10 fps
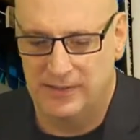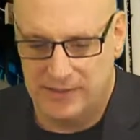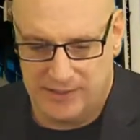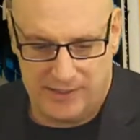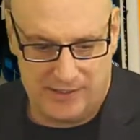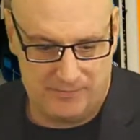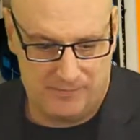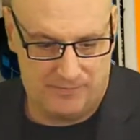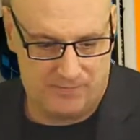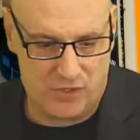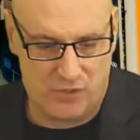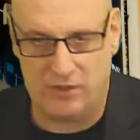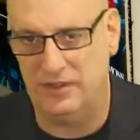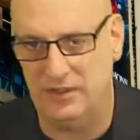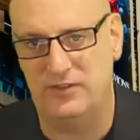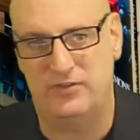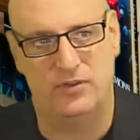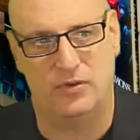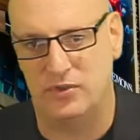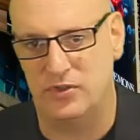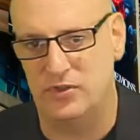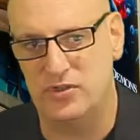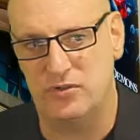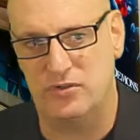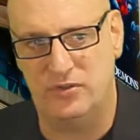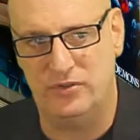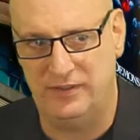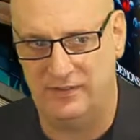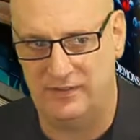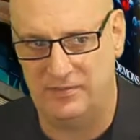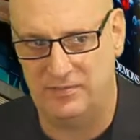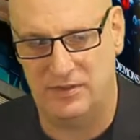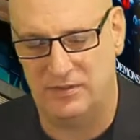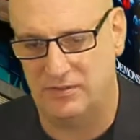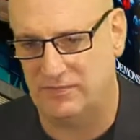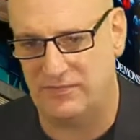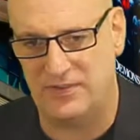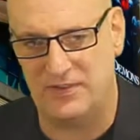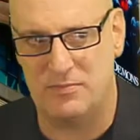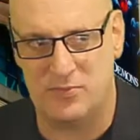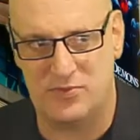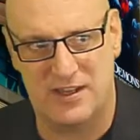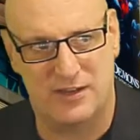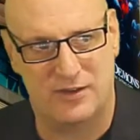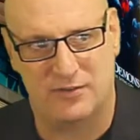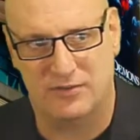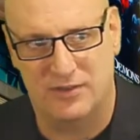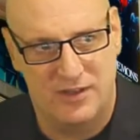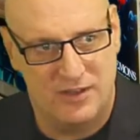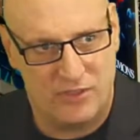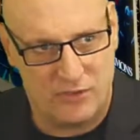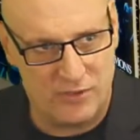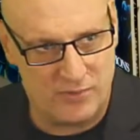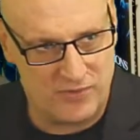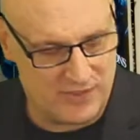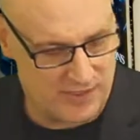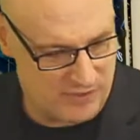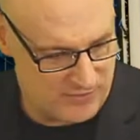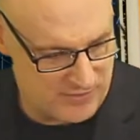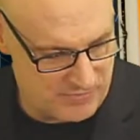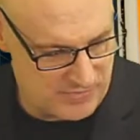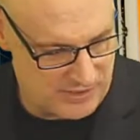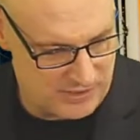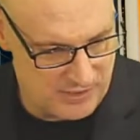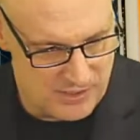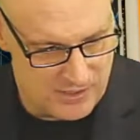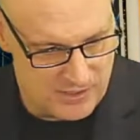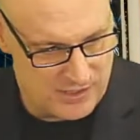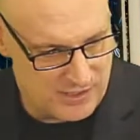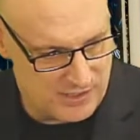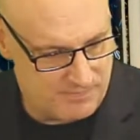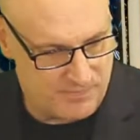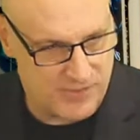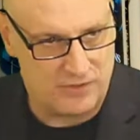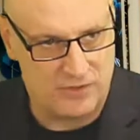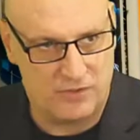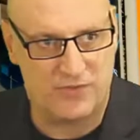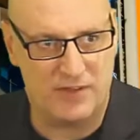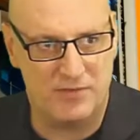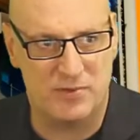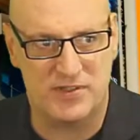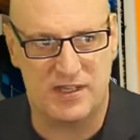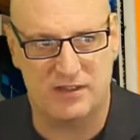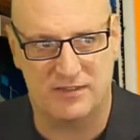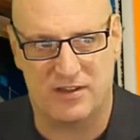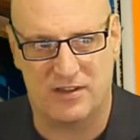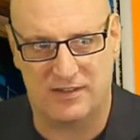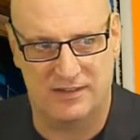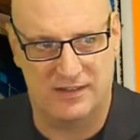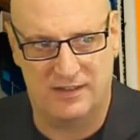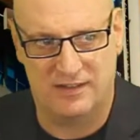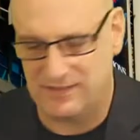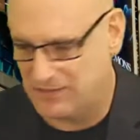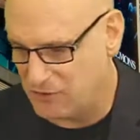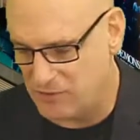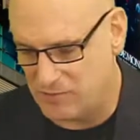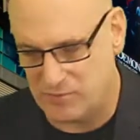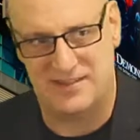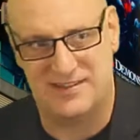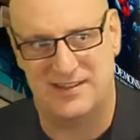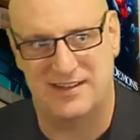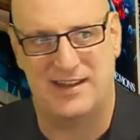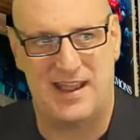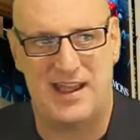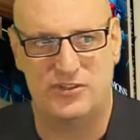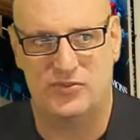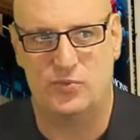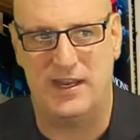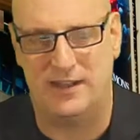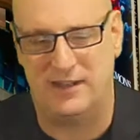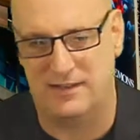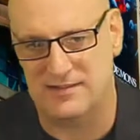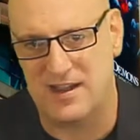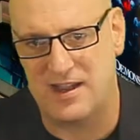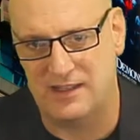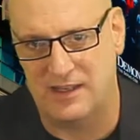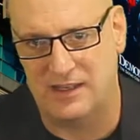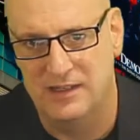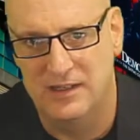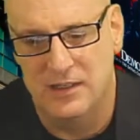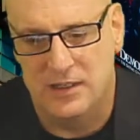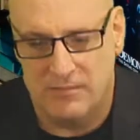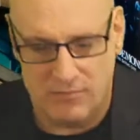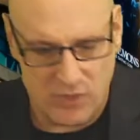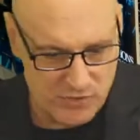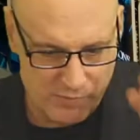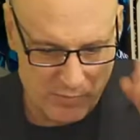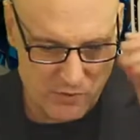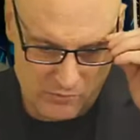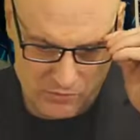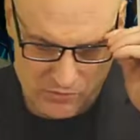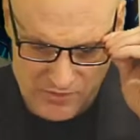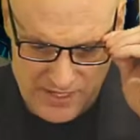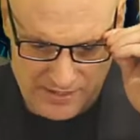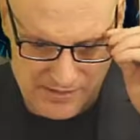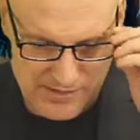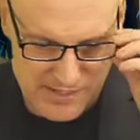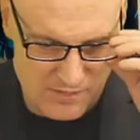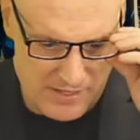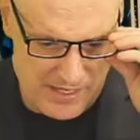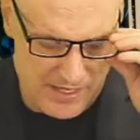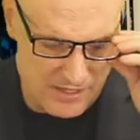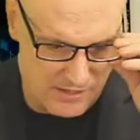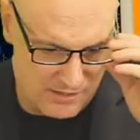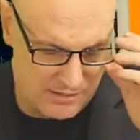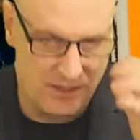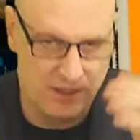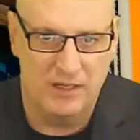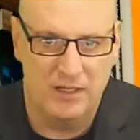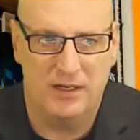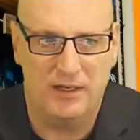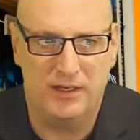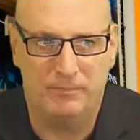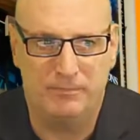or at least reduce your holdings as 50% or 30% or something, or 70% in stocks and 30% just in cash, just waiting on the sideline. Most brokers won't do that because they are paid on a